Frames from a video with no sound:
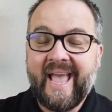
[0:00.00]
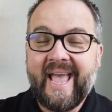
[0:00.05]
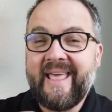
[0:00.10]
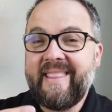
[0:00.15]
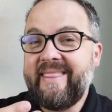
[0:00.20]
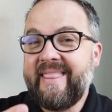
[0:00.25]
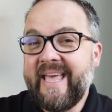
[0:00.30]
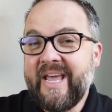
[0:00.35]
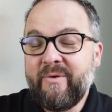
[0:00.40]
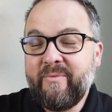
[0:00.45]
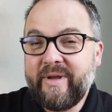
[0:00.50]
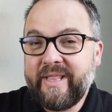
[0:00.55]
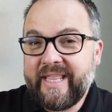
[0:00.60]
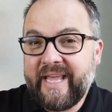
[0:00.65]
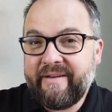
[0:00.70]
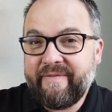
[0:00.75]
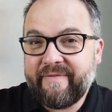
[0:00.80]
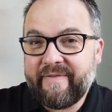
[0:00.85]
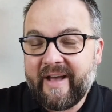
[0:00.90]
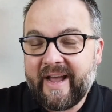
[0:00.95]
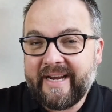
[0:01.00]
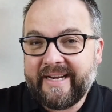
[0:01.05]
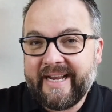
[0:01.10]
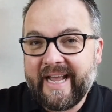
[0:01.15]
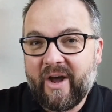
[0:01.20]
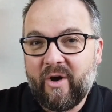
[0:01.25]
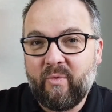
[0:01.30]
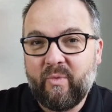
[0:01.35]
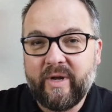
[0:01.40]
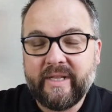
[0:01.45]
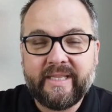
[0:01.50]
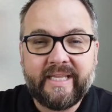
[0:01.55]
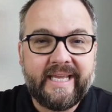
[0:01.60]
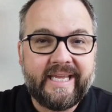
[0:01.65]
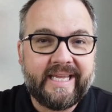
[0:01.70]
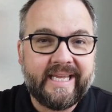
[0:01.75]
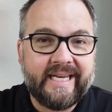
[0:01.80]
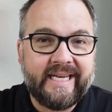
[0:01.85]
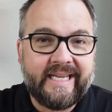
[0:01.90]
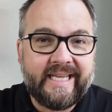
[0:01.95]
And then when they find out what
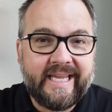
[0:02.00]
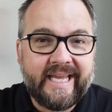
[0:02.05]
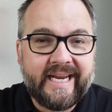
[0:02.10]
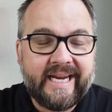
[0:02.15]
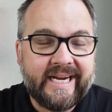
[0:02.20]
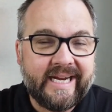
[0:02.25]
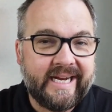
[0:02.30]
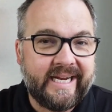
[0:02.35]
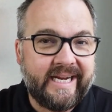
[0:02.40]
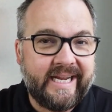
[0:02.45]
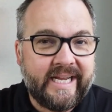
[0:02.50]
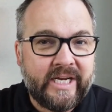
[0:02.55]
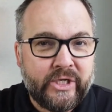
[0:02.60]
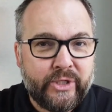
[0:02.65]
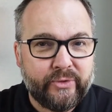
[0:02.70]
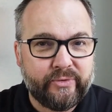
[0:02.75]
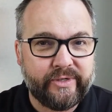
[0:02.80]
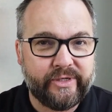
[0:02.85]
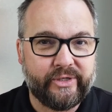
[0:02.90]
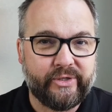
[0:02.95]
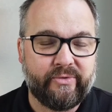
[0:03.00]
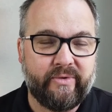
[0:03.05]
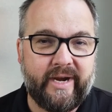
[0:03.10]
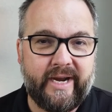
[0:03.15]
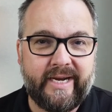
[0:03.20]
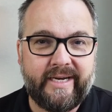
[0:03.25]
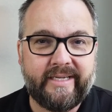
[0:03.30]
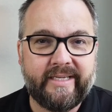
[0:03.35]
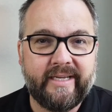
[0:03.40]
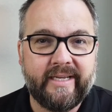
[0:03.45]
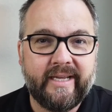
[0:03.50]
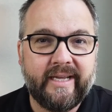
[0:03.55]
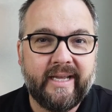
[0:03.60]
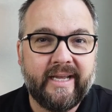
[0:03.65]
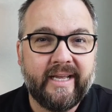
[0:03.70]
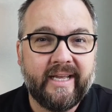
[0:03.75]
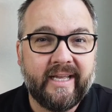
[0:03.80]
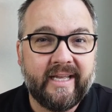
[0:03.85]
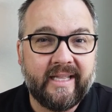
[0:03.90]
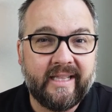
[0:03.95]
they can get at an interest rate,
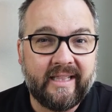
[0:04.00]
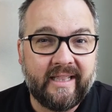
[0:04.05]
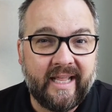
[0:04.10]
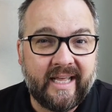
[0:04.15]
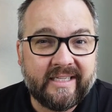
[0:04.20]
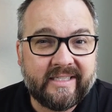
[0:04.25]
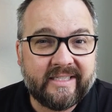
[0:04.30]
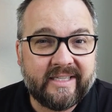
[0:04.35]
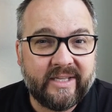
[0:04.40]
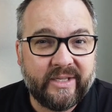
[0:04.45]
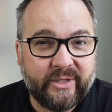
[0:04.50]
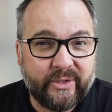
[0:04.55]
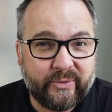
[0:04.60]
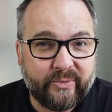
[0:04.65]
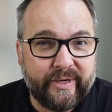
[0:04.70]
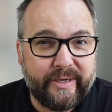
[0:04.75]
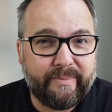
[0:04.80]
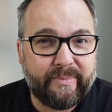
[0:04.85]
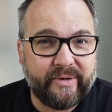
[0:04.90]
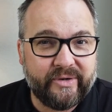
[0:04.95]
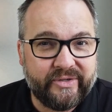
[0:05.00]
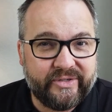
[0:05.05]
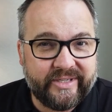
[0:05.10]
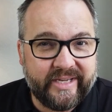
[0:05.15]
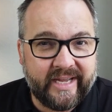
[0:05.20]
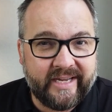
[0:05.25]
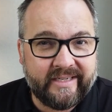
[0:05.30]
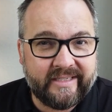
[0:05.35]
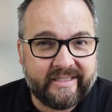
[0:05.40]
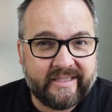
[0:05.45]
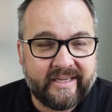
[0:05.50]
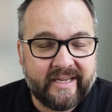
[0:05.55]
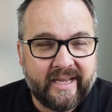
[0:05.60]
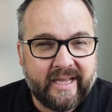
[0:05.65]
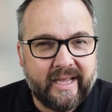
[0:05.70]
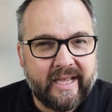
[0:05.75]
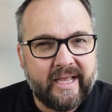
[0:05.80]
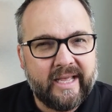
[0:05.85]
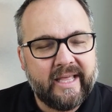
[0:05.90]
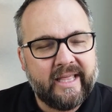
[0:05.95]
less than 3%,
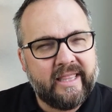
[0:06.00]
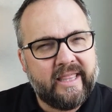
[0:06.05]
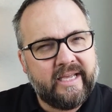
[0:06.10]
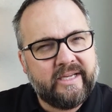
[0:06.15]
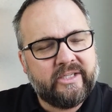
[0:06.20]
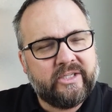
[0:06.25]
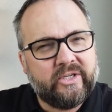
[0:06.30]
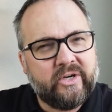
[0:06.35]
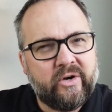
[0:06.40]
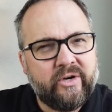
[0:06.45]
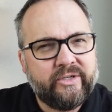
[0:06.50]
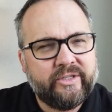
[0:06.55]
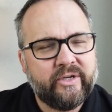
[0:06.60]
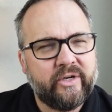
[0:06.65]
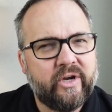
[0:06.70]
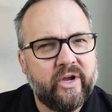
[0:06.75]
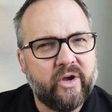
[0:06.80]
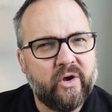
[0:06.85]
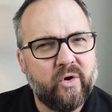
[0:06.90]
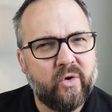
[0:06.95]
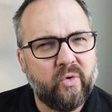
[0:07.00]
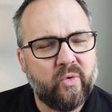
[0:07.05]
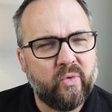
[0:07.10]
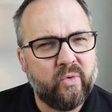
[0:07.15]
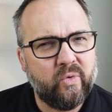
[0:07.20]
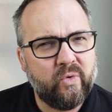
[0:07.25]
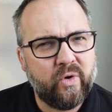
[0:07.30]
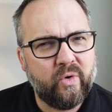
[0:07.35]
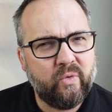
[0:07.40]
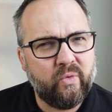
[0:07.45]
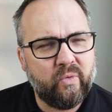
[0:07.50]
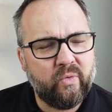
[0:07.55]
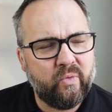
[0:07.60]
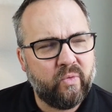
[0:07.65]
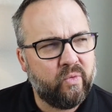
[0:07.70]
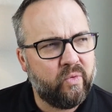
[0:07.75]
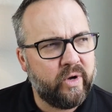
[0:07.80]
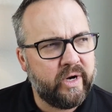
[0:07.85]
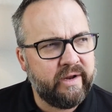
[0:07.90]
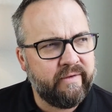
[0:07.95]
they start to go, well,
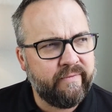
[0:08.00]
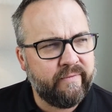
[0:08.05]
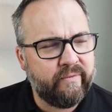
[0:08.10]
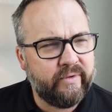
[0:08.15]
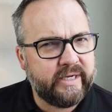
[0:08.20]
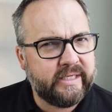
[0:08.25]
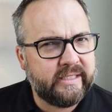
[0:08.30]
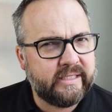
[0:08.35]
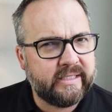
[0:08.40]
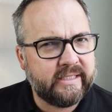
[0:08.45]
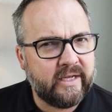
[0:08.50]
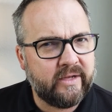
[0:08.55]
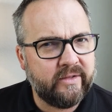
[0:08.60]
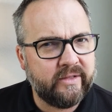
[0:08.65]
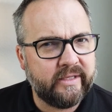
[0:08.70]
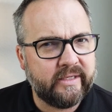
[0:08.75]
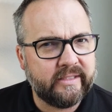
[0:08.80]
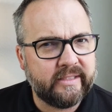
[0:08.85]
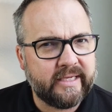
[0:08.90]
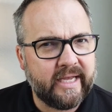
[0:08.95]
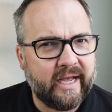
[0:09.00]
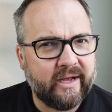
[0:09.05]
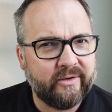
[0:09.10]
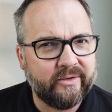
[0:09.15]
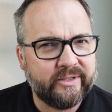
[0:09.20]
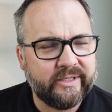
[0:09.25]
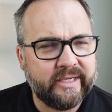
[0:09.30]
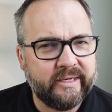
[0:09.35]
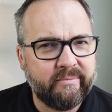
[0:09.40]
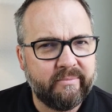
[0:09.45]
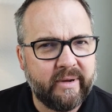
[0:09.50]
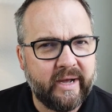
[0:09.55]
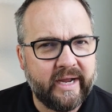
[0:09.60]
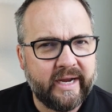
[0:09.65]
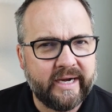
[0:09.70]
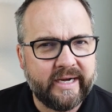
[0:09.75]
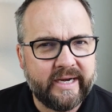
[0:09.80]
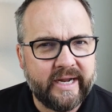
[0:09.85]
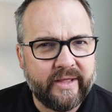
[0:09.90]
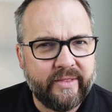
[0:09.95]
what if we sell this house and
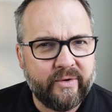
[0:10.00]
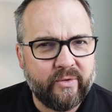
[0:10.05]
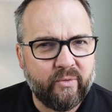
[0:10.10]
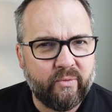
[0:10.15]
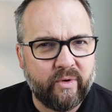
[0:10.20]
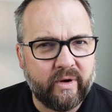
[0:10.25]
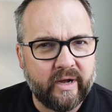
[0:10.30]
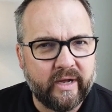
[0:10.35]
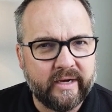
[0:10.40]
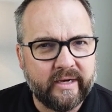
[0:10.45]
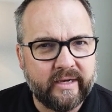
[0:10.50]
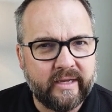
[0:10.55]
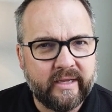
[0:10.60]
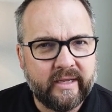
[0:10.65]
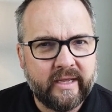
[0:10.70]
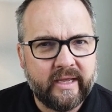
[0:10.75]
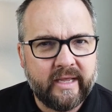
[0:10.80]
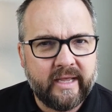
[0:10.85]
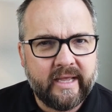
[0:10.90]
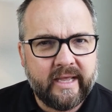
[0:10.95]
buy another one